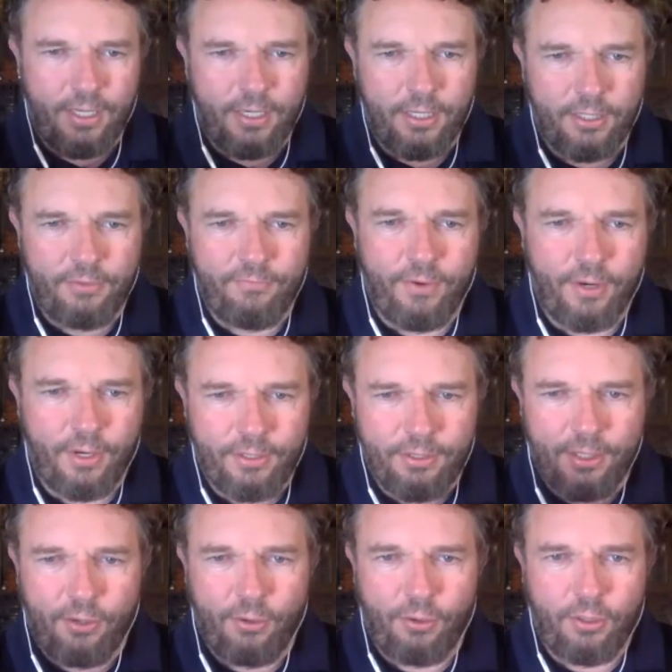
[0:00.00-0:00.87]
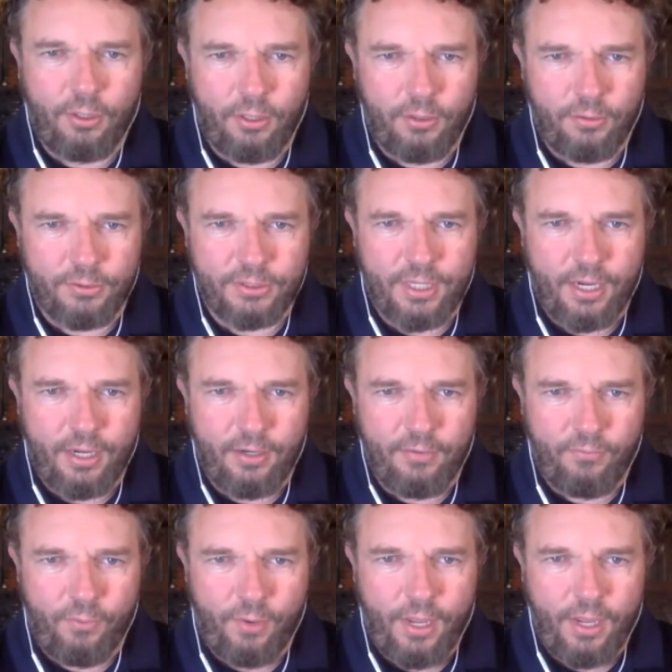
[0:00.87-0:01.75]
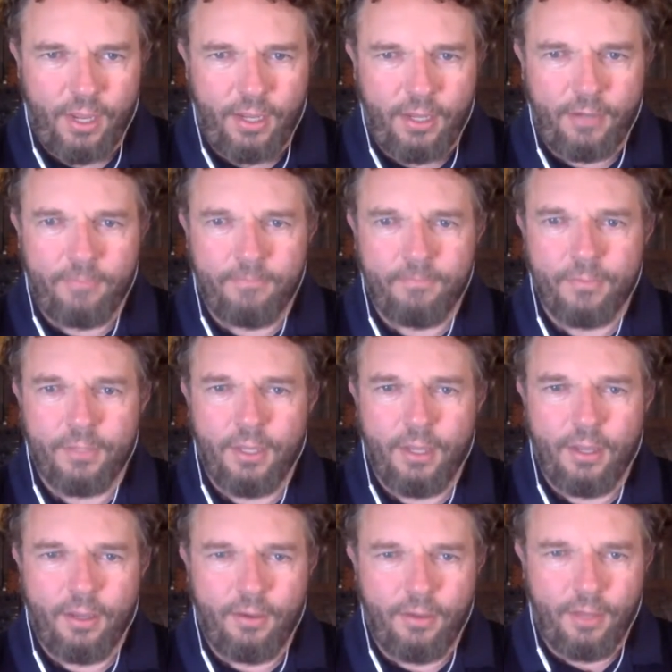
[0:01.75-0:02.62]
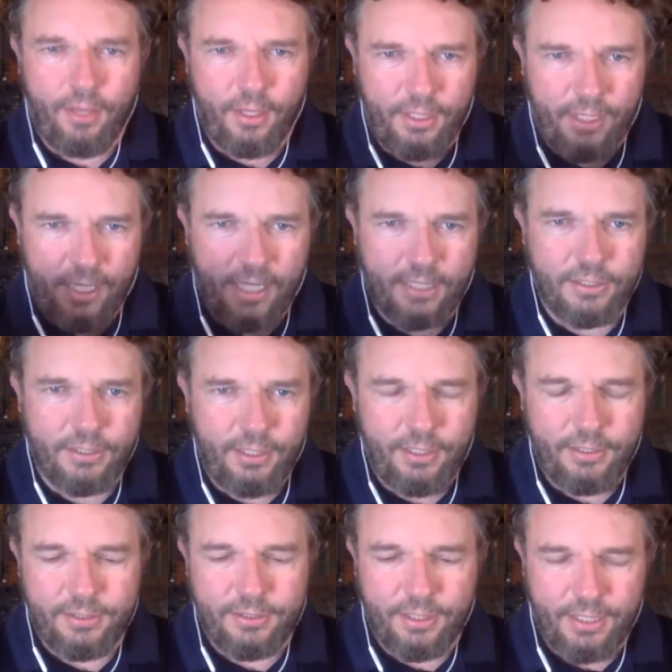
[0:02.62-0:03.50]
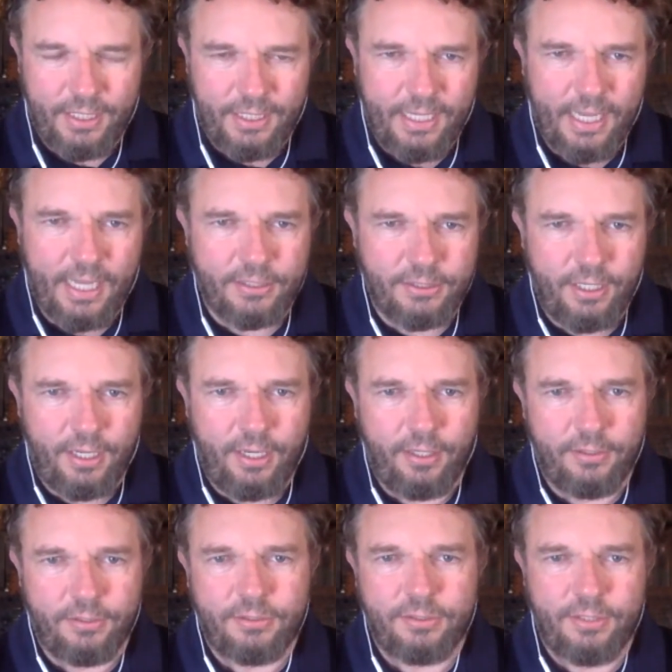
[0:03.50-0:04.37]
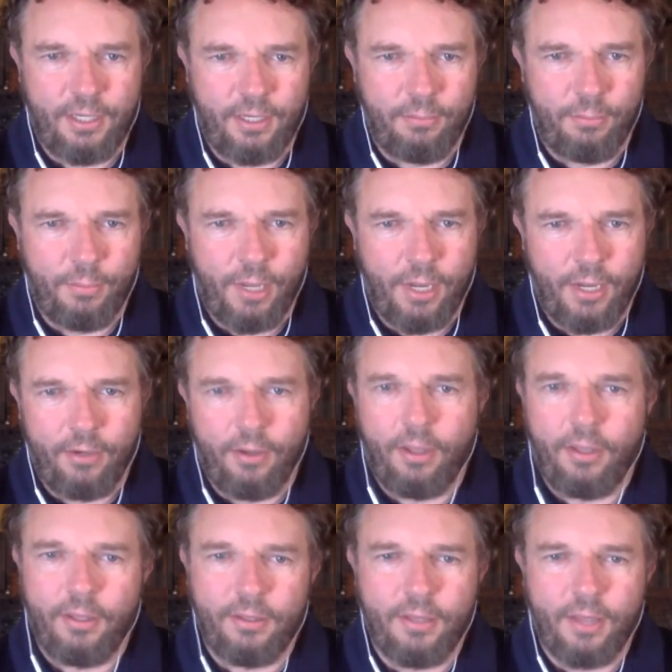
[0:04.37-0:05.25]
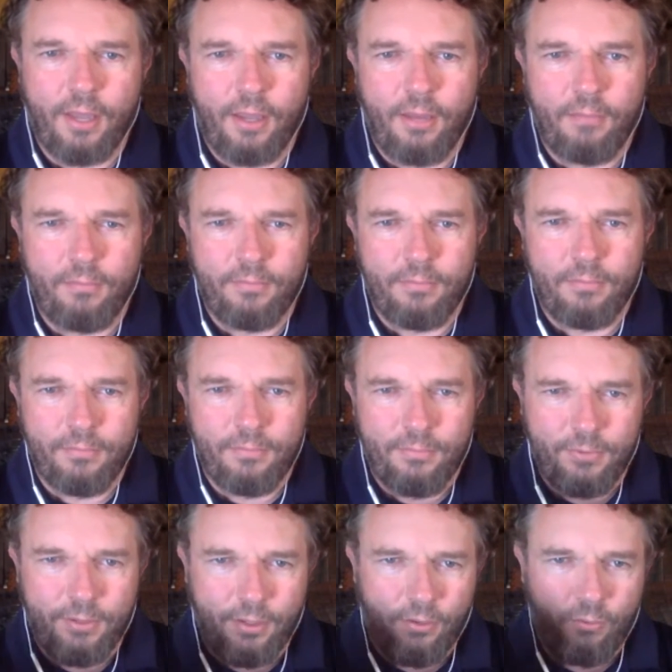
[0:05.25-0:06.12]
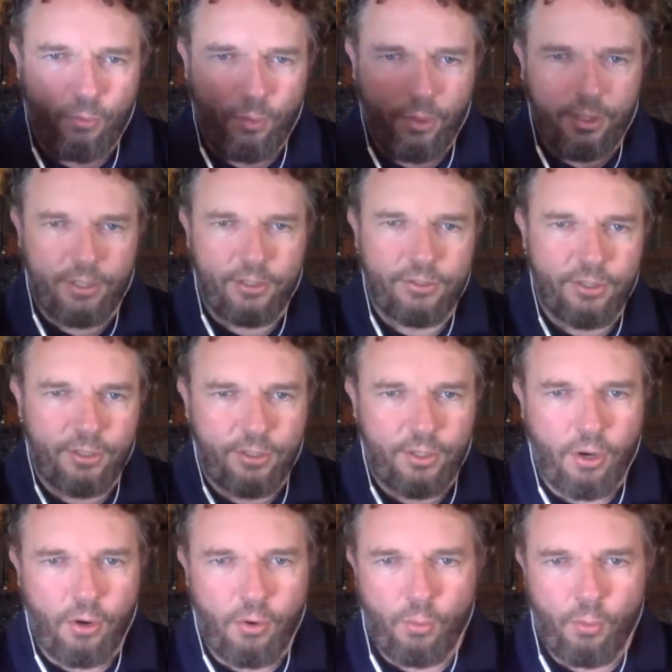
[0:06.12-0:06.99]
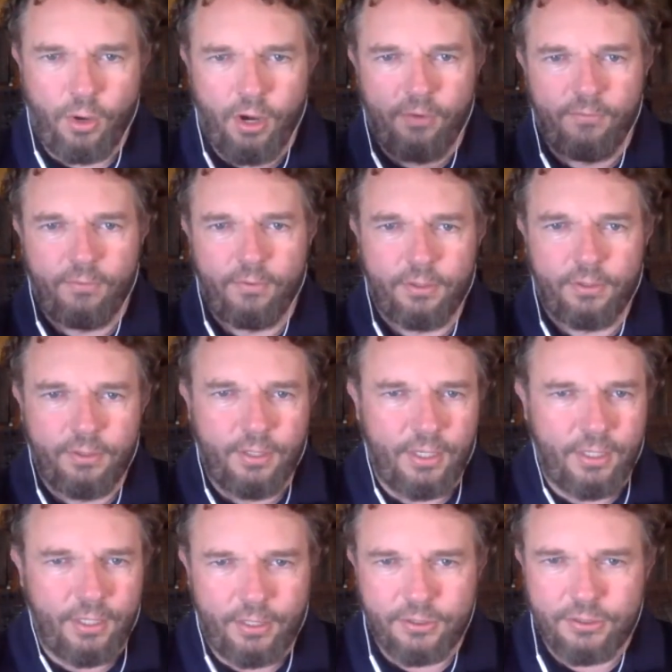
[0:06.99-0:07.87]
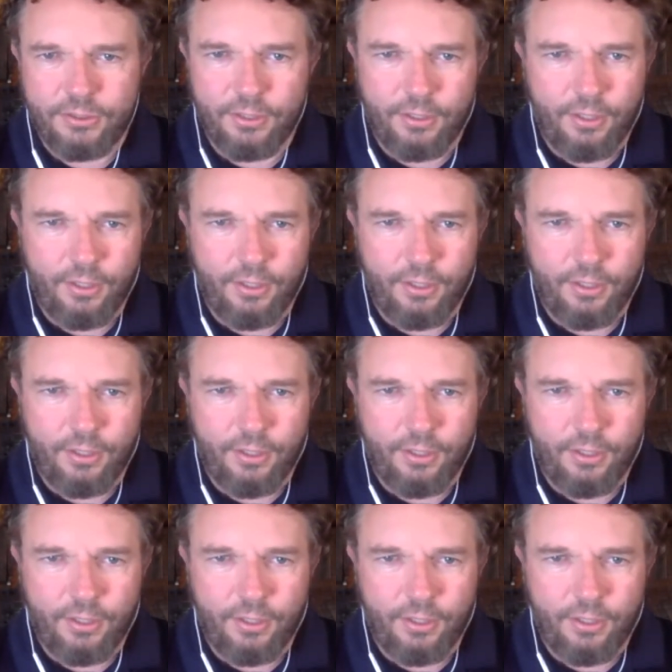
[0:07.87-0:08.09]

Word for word: in a very del close kind of way a yes he's in a yes and state of mind all the time you know willing to go wherever it needs to. I